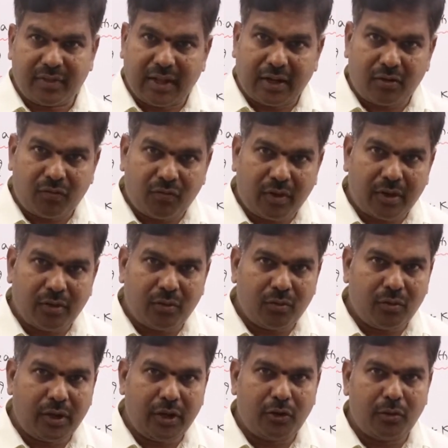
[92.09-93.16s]
That one
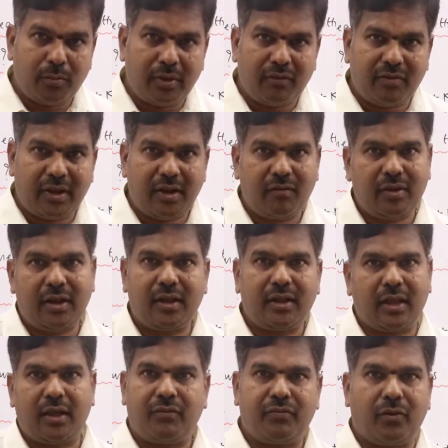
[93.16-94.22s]
you need to be very, very
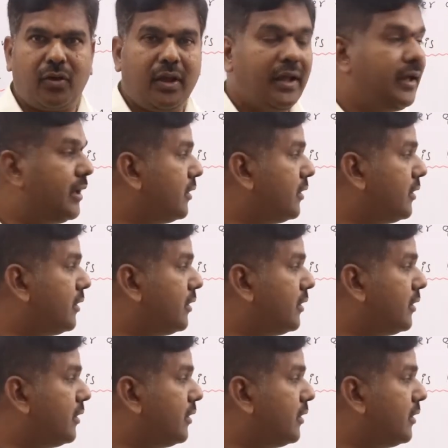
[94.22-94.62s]
careful.